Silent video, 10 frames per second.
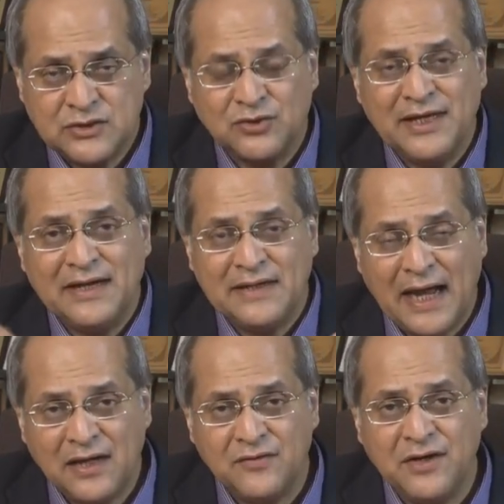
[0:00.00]
So the
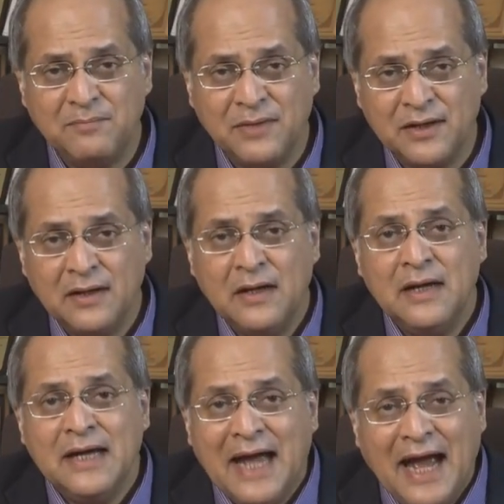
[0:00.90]
entire treatment
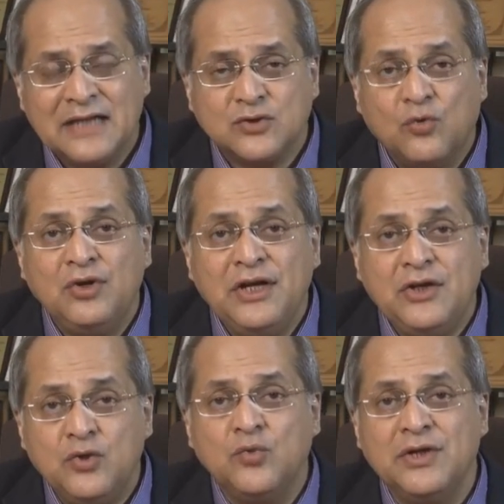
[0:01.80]
has
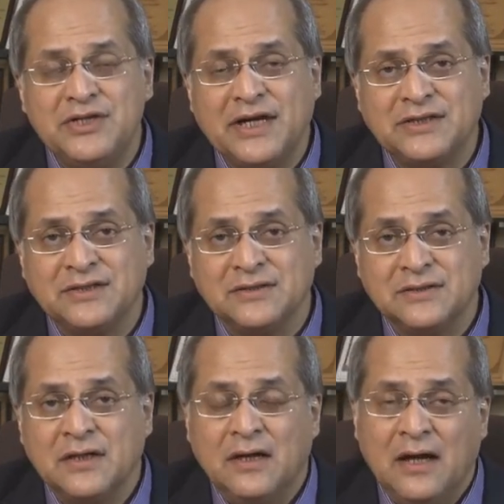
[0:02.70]
only two
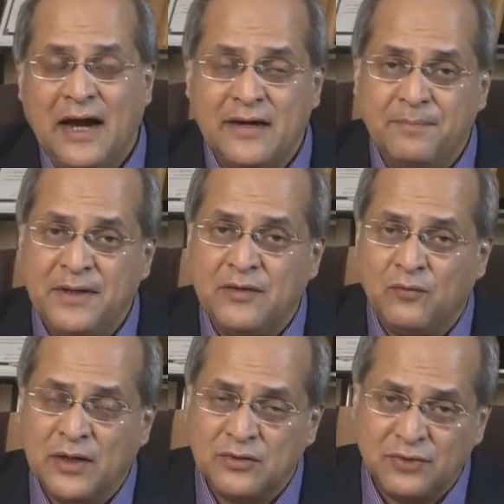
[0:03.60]
injections. I
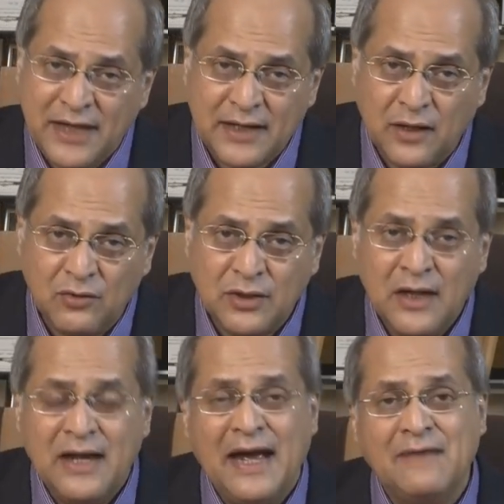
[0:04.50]
repeat, one to take out
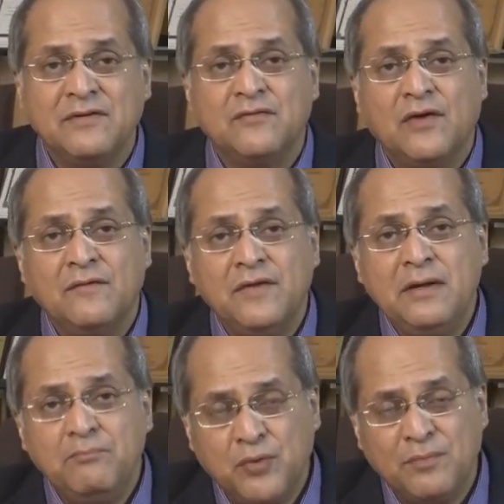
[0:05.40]
and with one
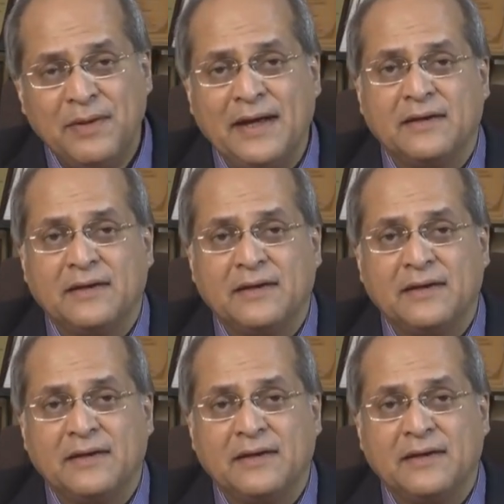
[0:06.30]
we put